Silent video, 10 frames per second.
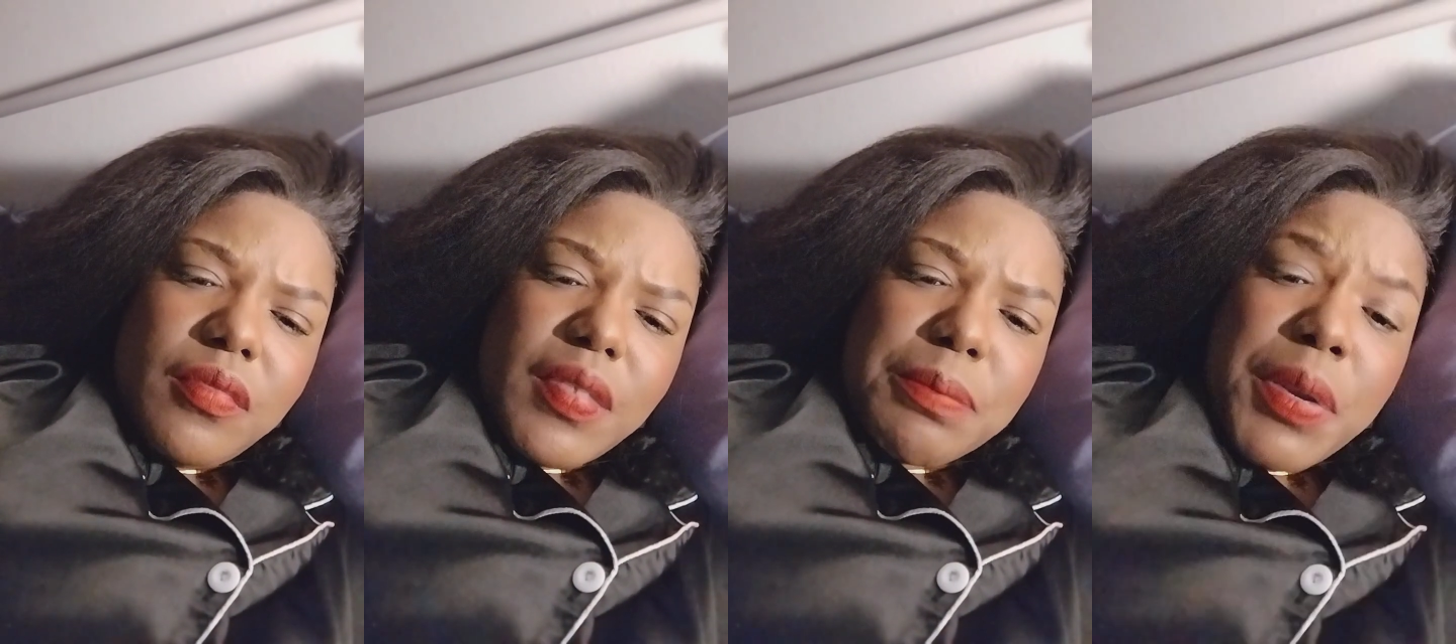
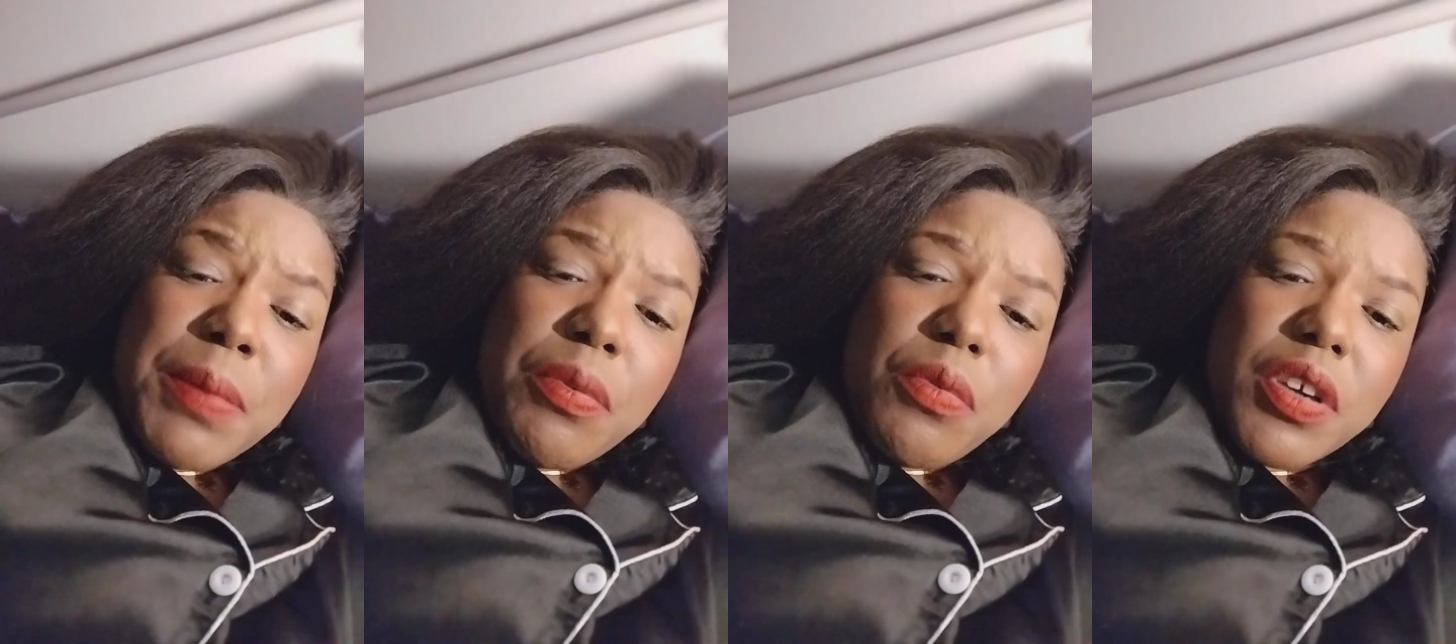
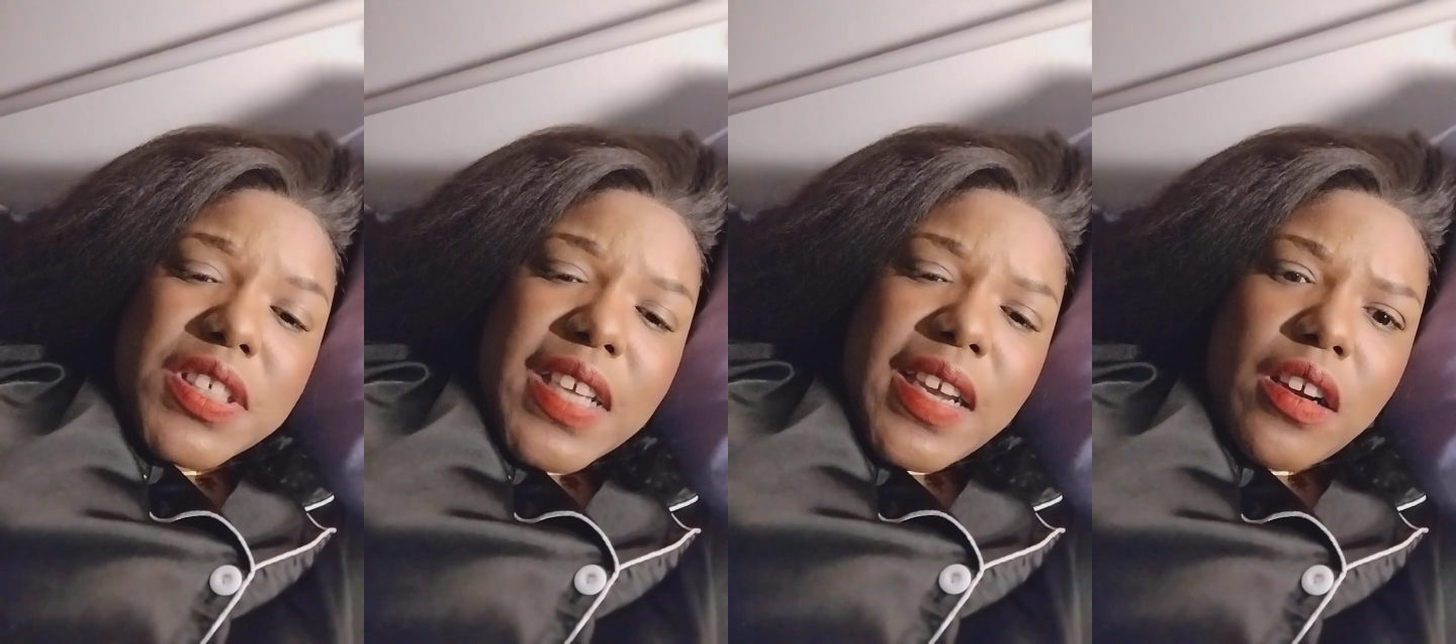people were
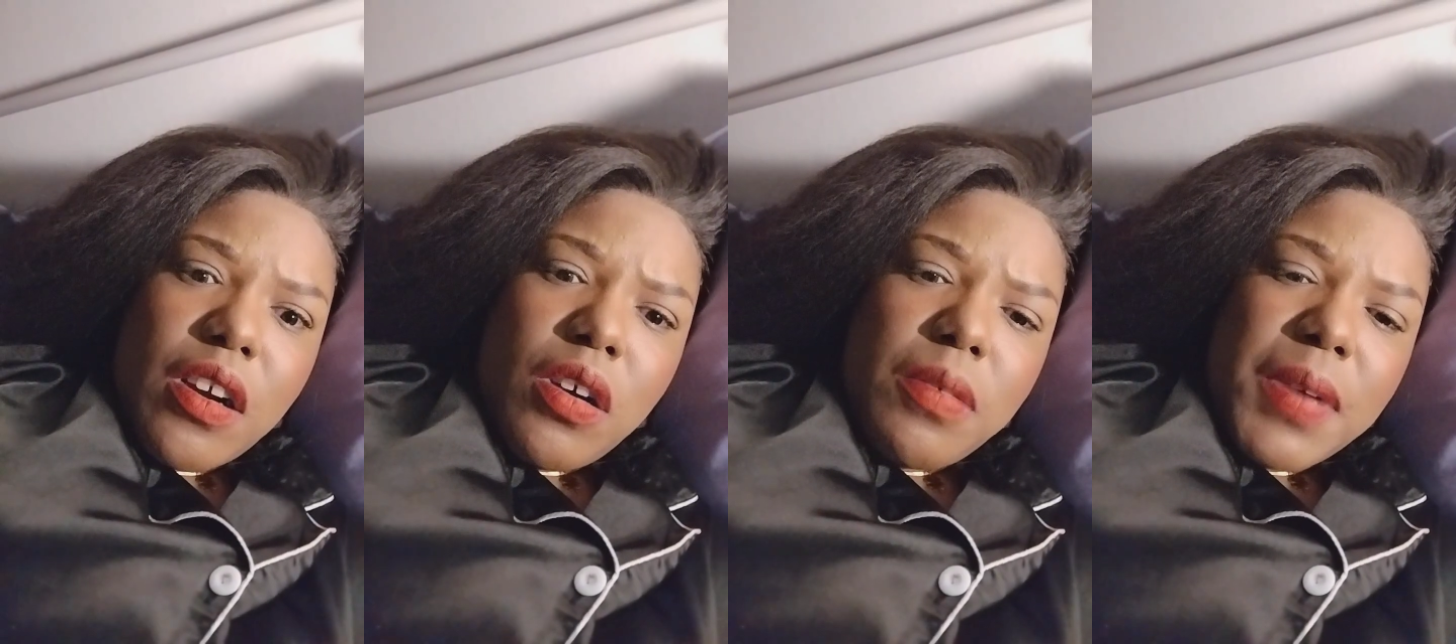saying,
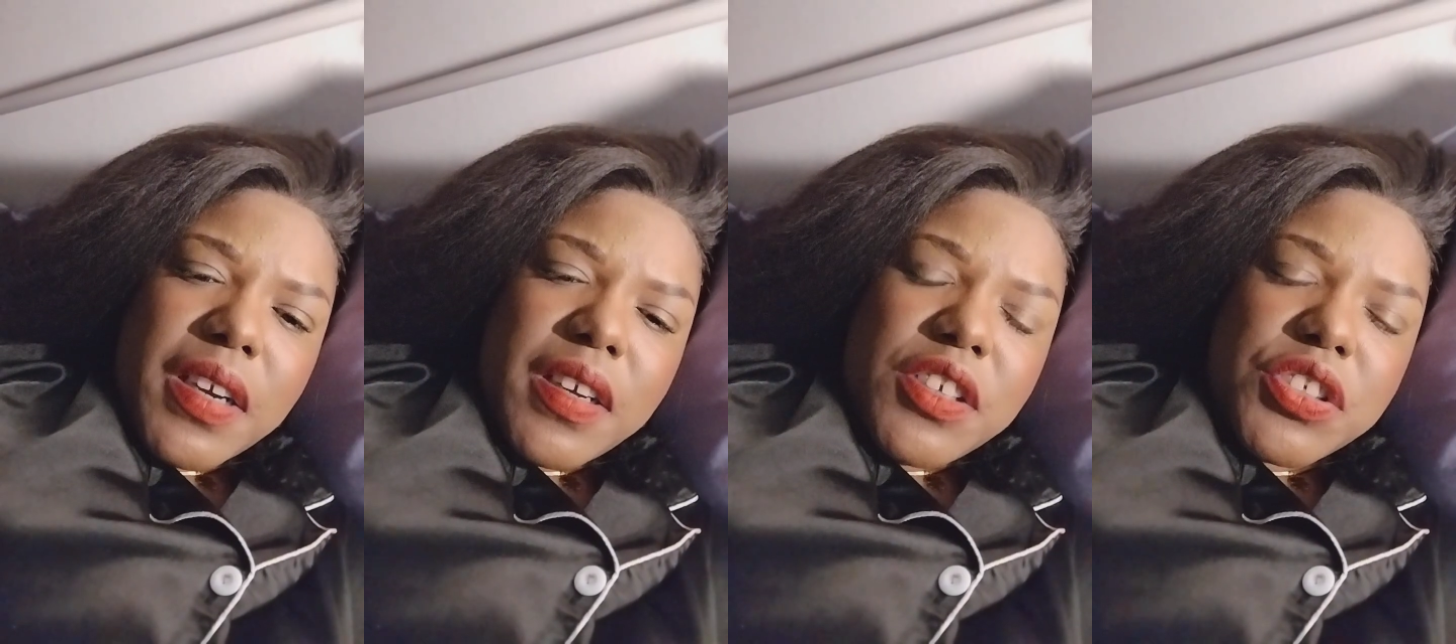"Oh my
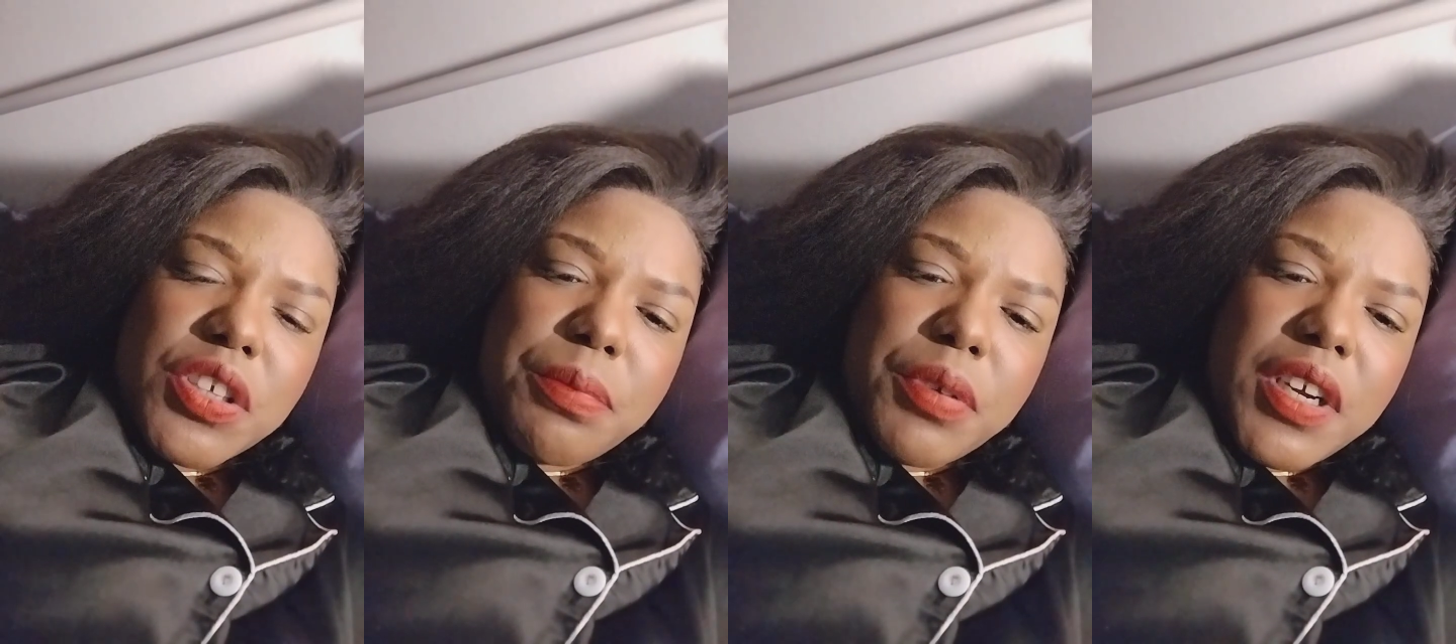goodness,
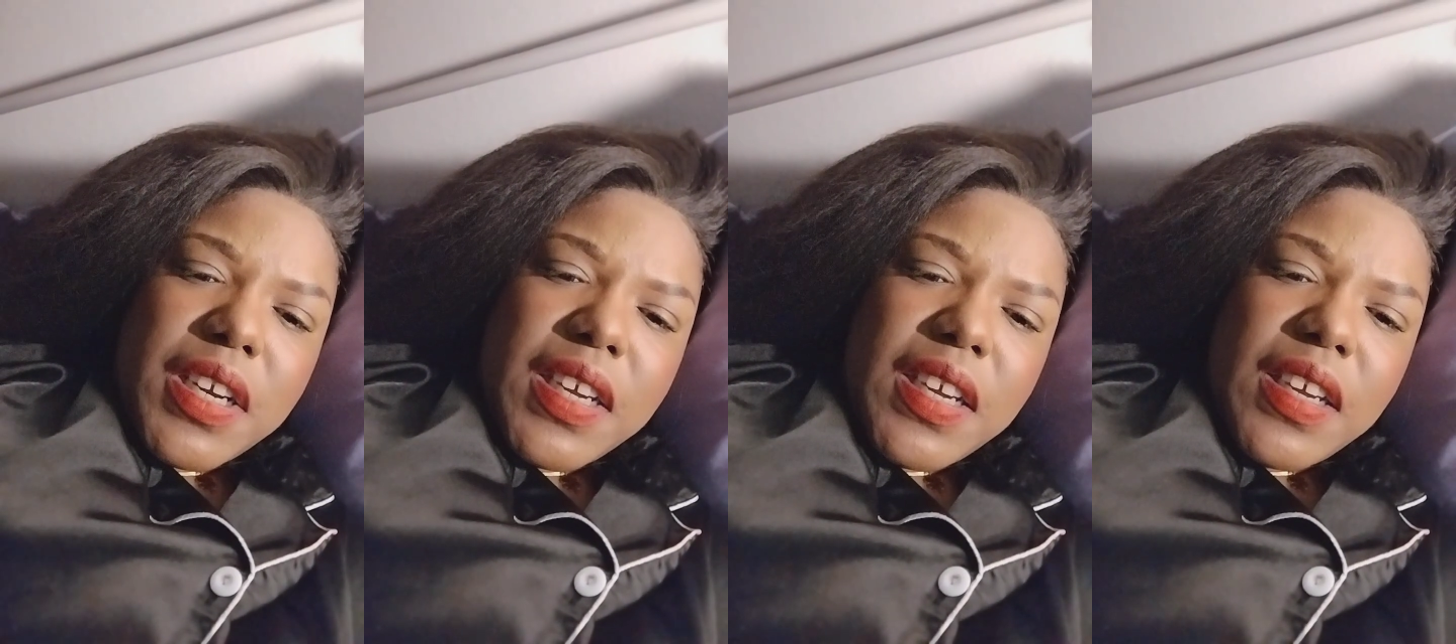you're
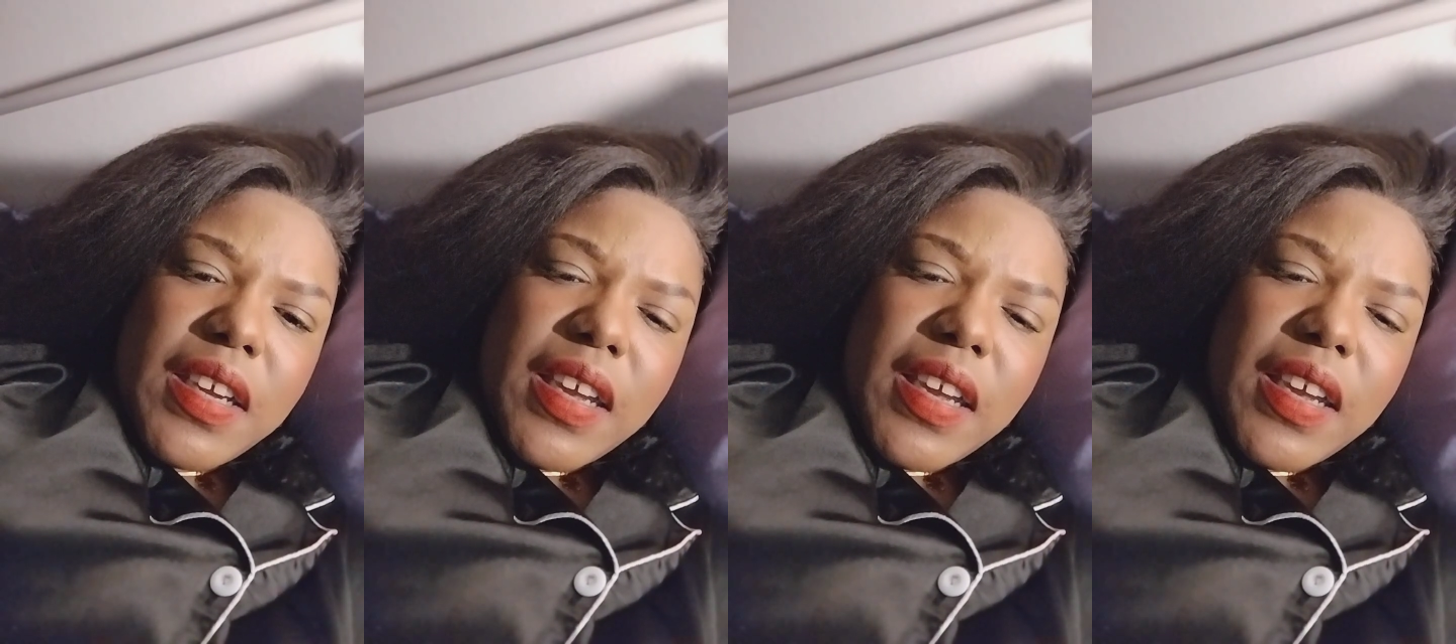pretty."